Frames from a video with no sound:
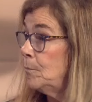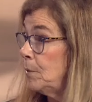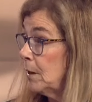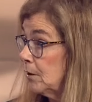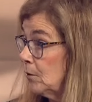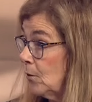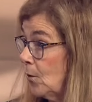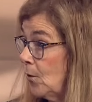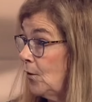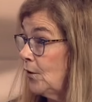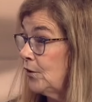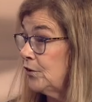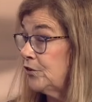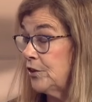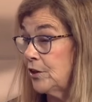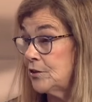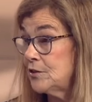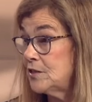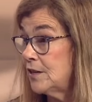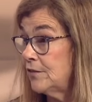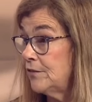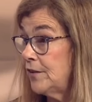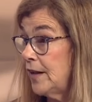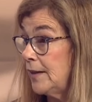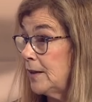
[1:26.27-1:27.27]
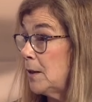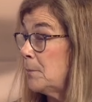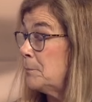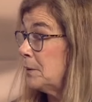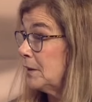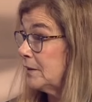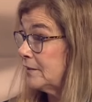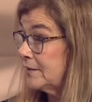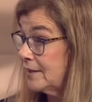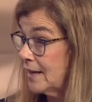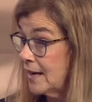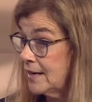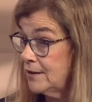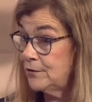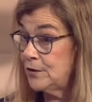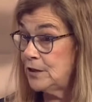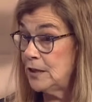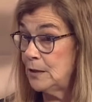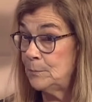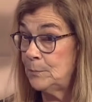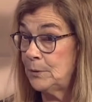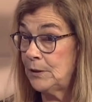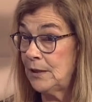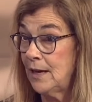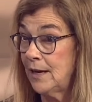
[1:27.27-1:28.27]
but also develop a
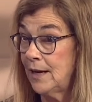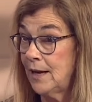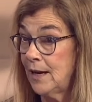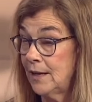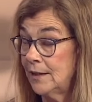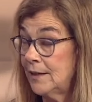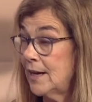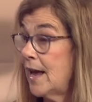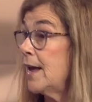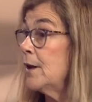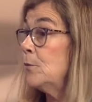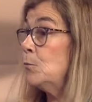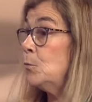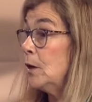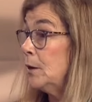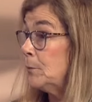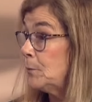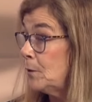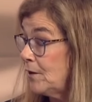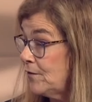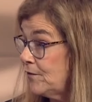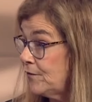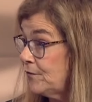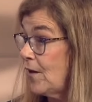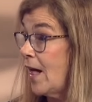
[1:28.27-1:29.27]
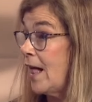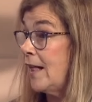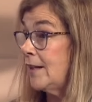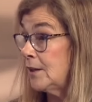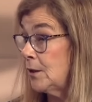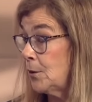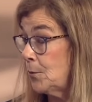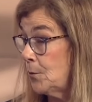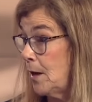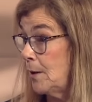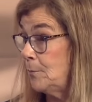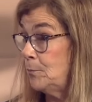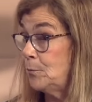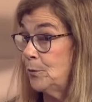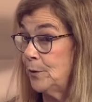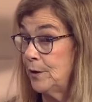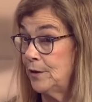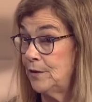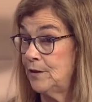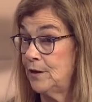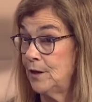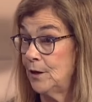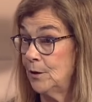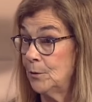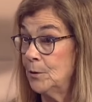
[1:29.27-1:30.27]
safety plan, and we will follow up
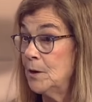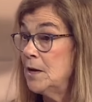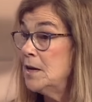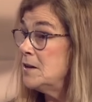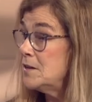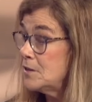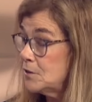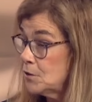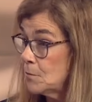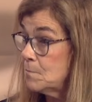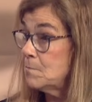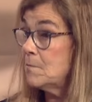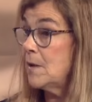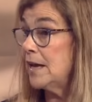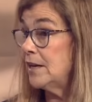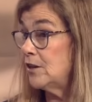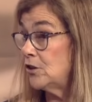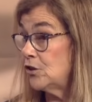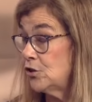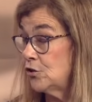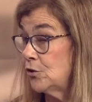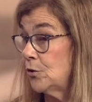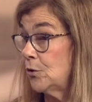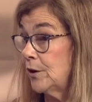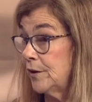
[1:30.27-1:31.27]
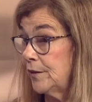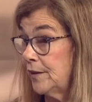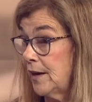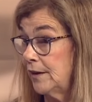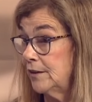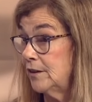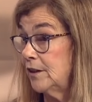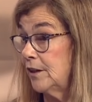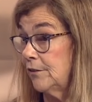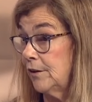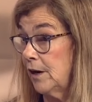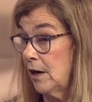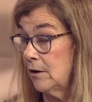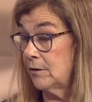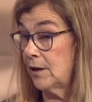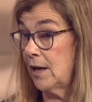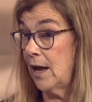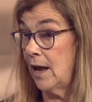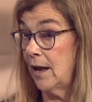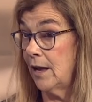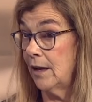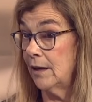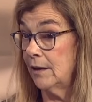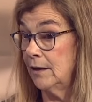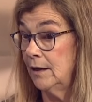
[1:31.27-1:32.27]
with you to make sure that you're
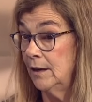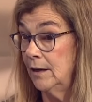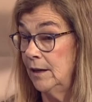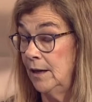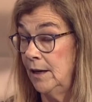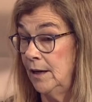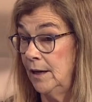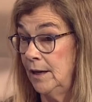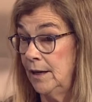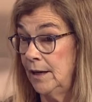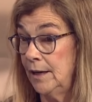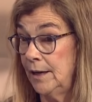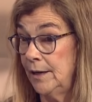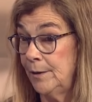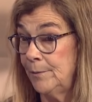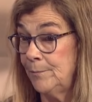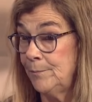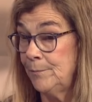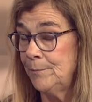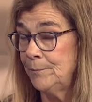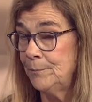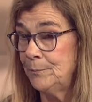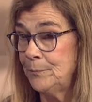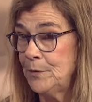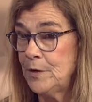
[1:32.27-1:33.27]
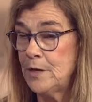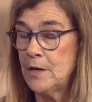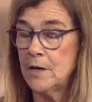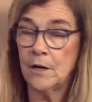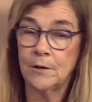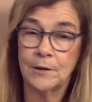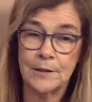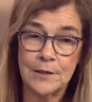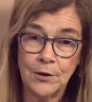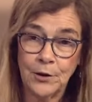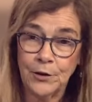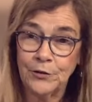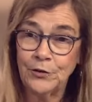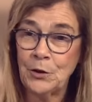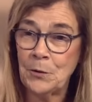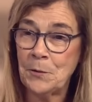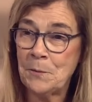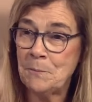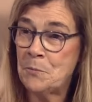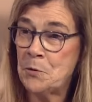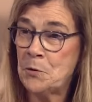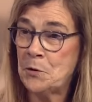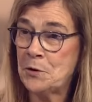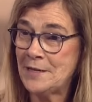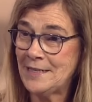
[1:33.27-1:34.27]
okay. You know, it's also
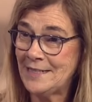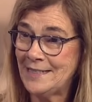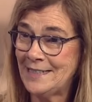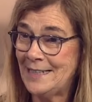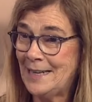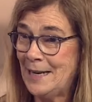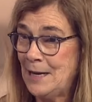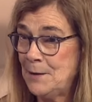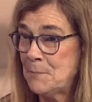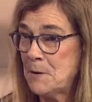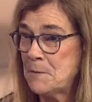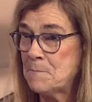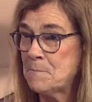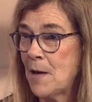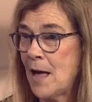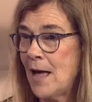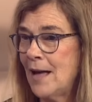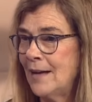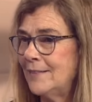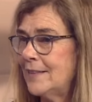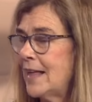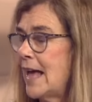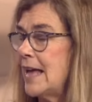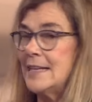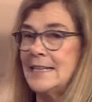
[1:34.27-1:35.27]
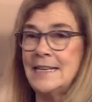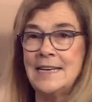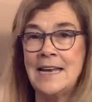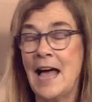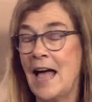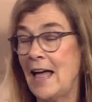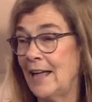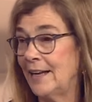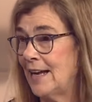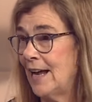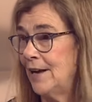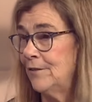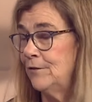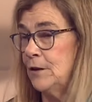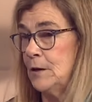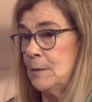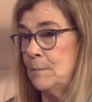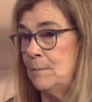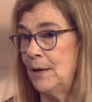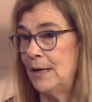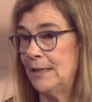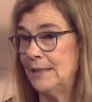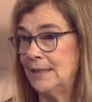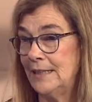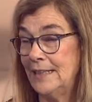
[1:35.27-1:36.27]
important to keep in mind that not
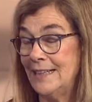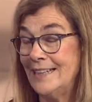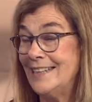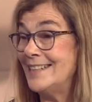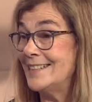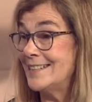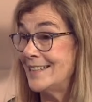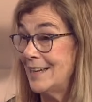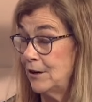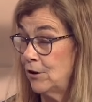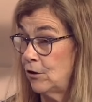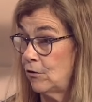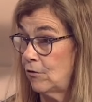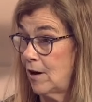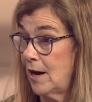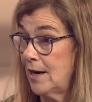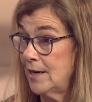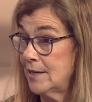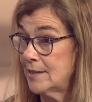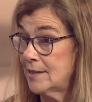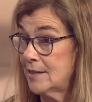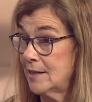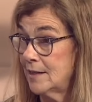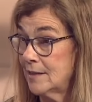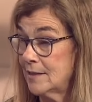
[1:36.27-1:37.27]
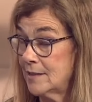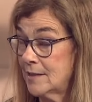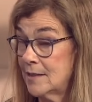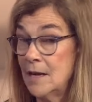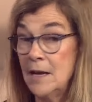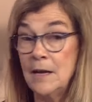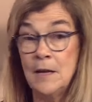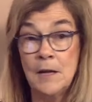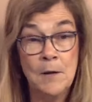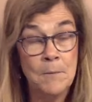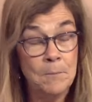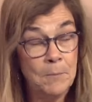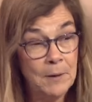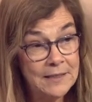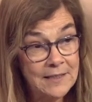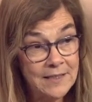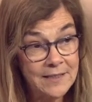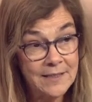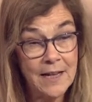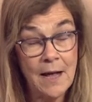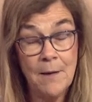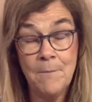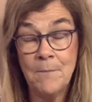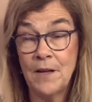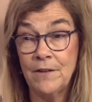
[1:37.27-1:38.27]
everybody is in crisis, but
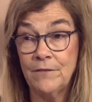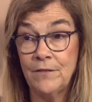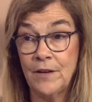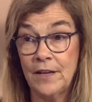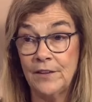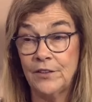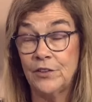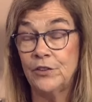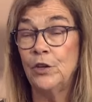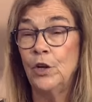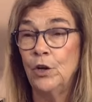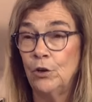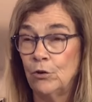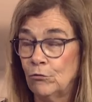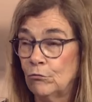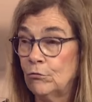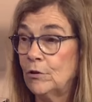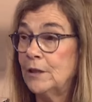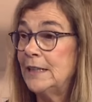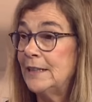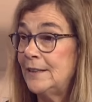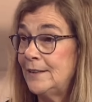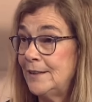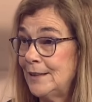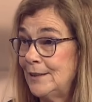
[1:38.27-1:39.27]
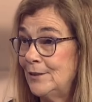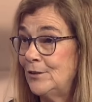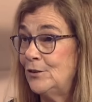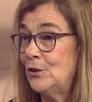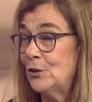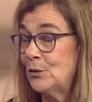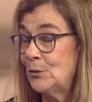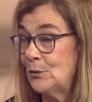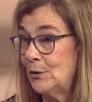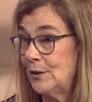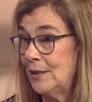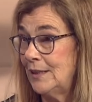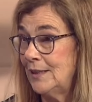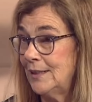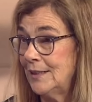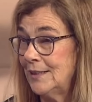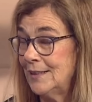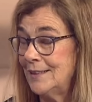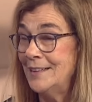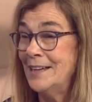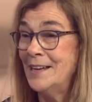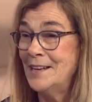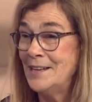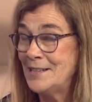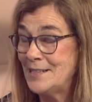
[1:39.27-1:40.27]
some of us really do
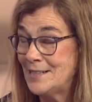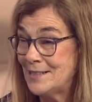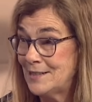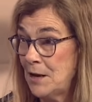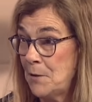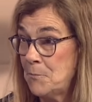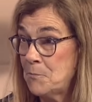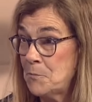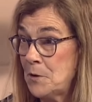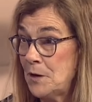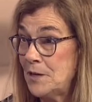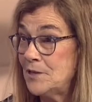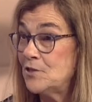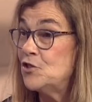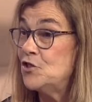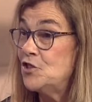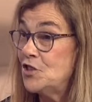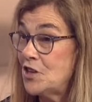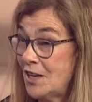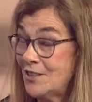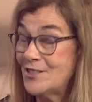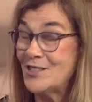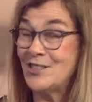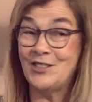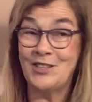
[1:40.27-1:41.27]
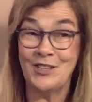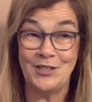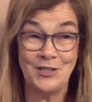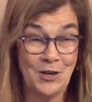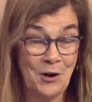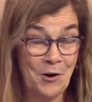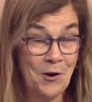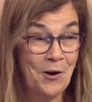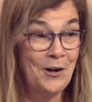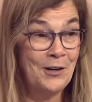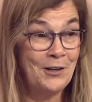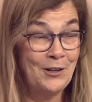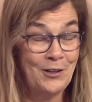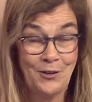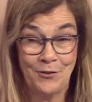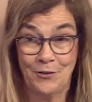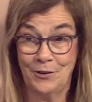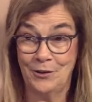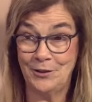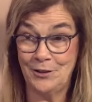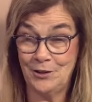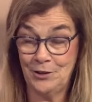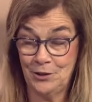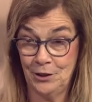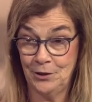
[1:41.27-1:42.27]
need someone just to talk
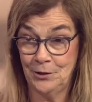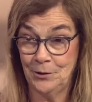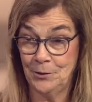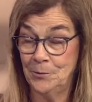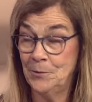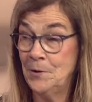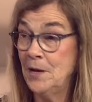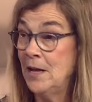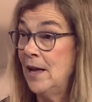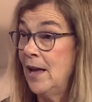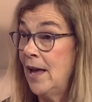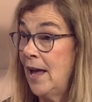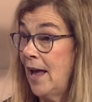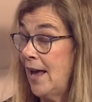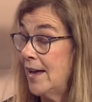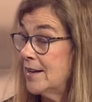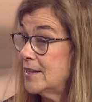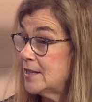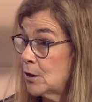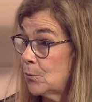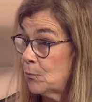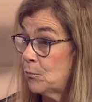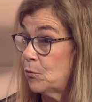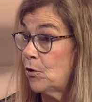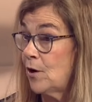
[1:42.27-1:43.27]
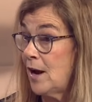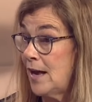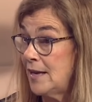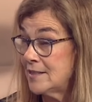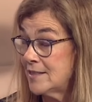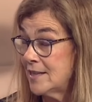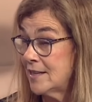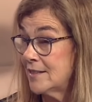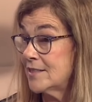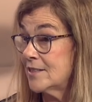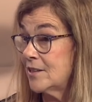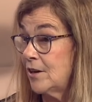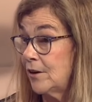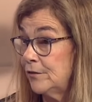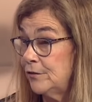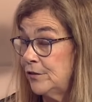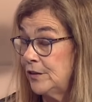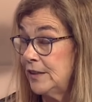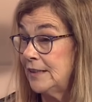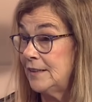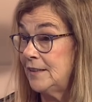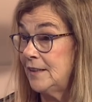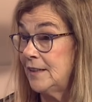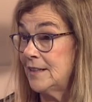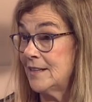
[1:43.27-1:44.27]
to and to process our
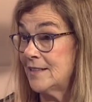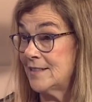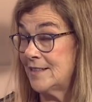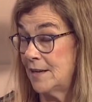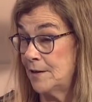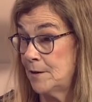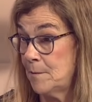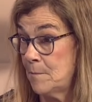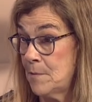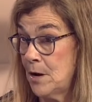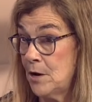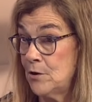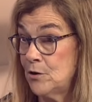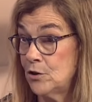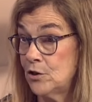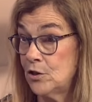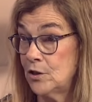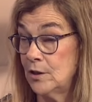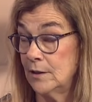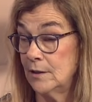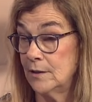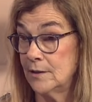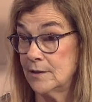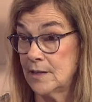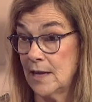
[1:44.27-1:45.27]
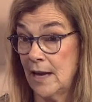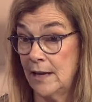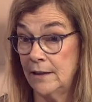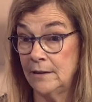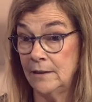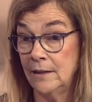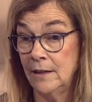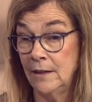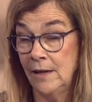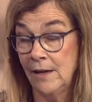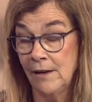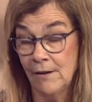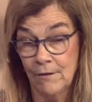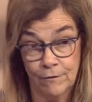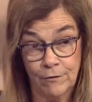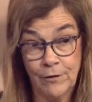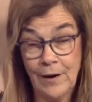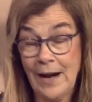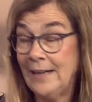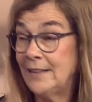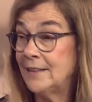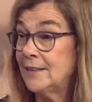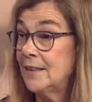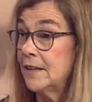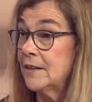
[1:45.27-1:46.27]
feelings and emotions, and
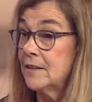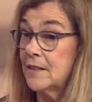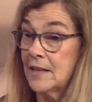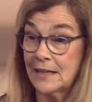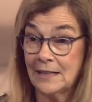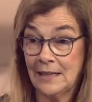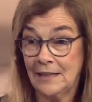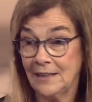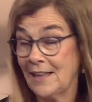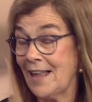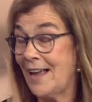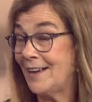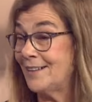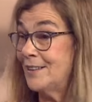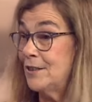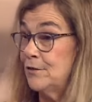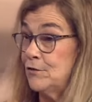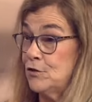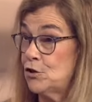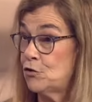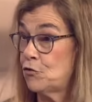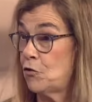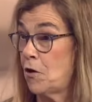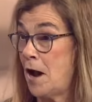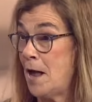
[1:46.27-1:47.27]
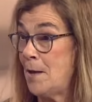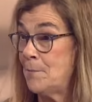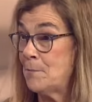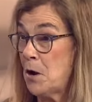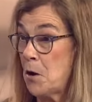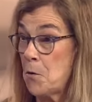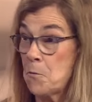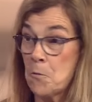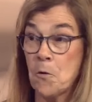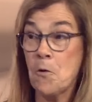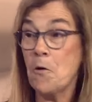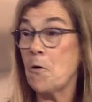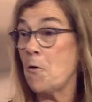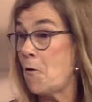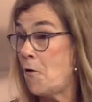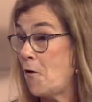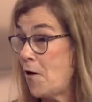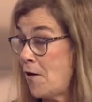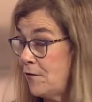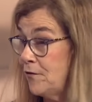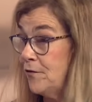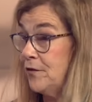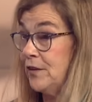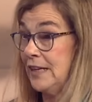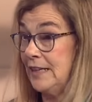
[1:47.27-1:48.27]
frankly, the collective trauma we're
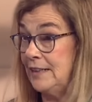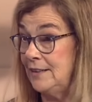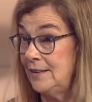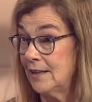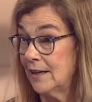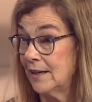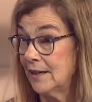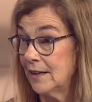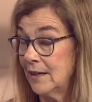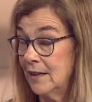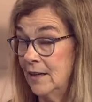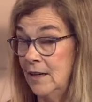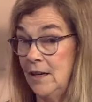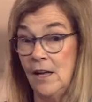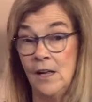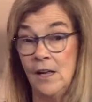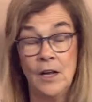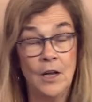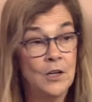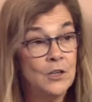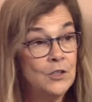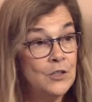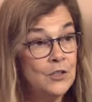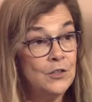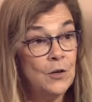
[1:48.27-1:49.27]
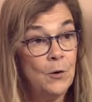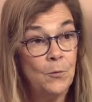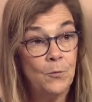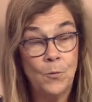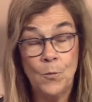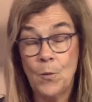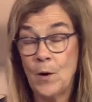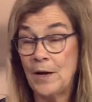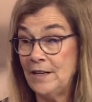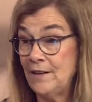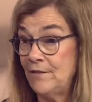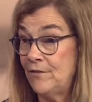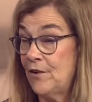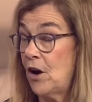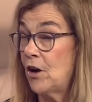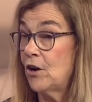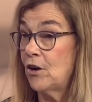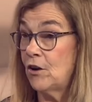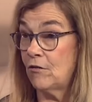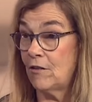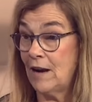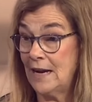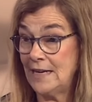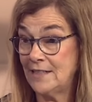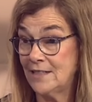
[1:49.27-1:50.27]
all feeling. So one of our
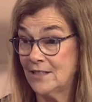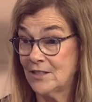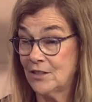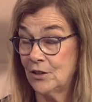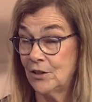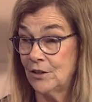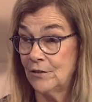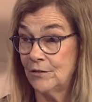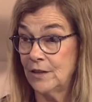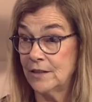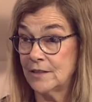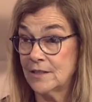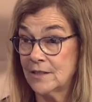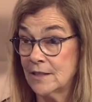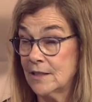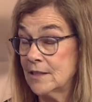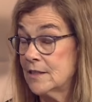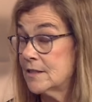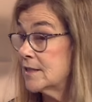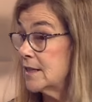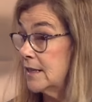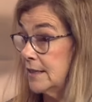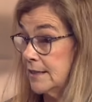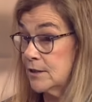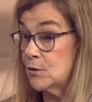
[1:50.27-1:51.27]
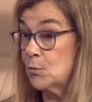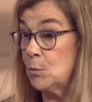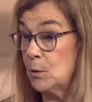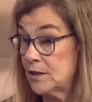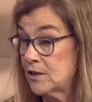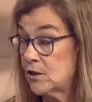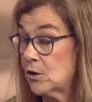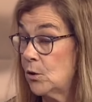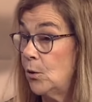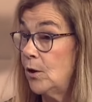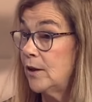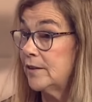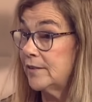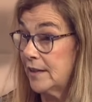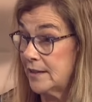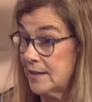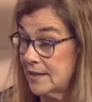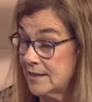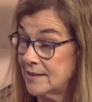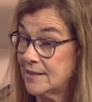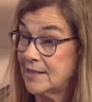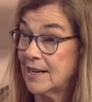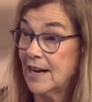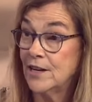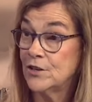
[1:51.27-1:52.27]
great services is what's called an
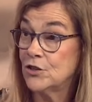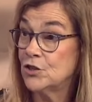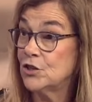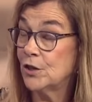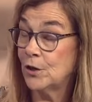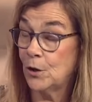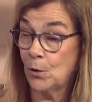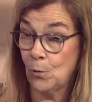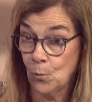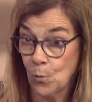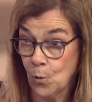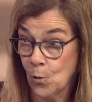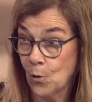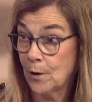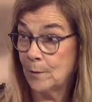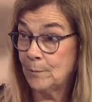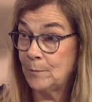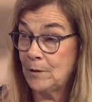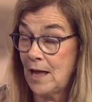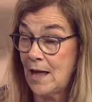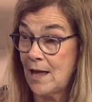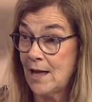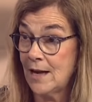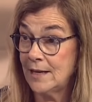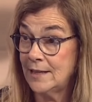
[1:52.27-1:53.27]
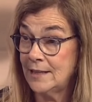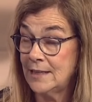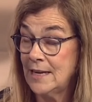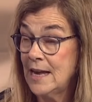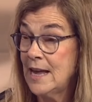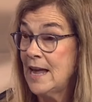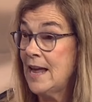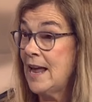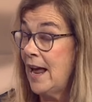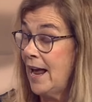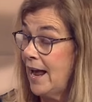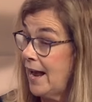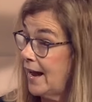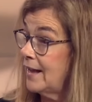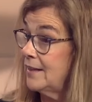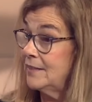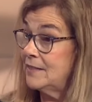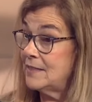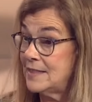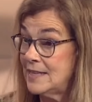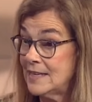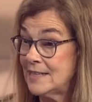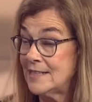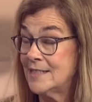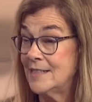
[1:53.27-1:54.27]
intentional warm line,
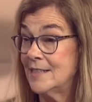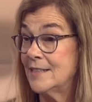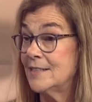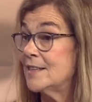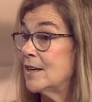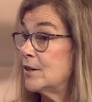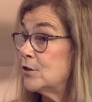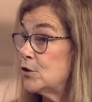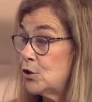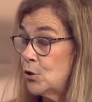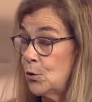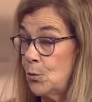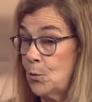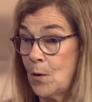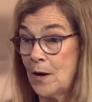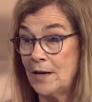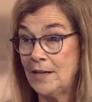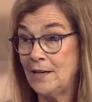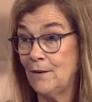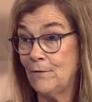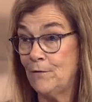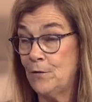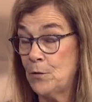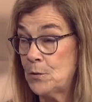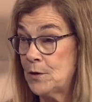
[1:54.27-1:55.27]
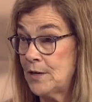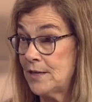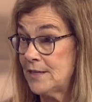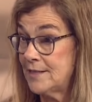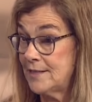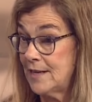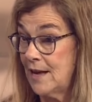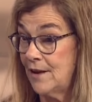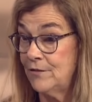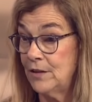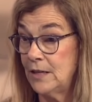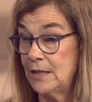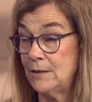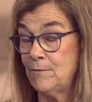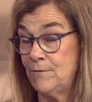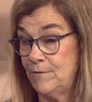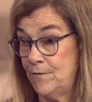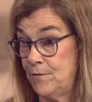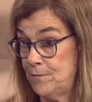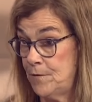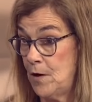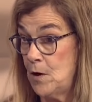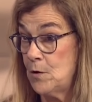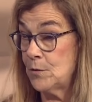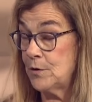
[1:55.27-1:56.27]
and this is a 24/7
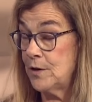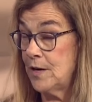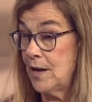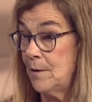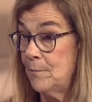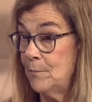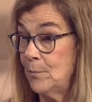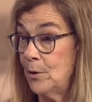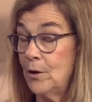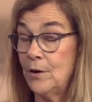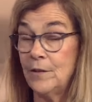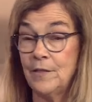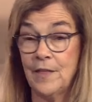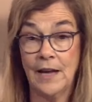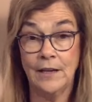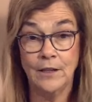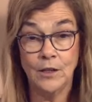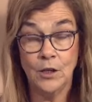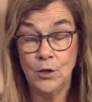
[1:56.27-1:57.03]
phone number that